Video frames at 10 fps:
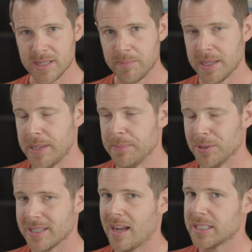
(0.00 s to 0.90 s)
something
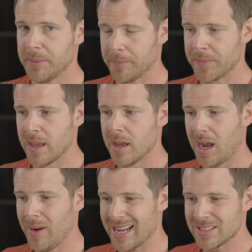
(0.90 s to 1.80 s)
people talked about.
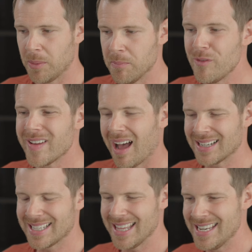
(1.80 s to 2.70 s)
All right, so moving
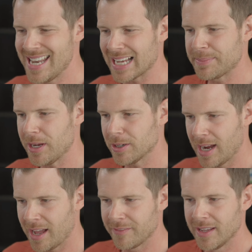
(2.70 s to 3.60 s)
on to the next
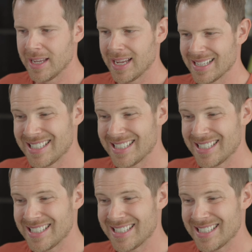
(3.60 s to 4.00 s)
paragraph, it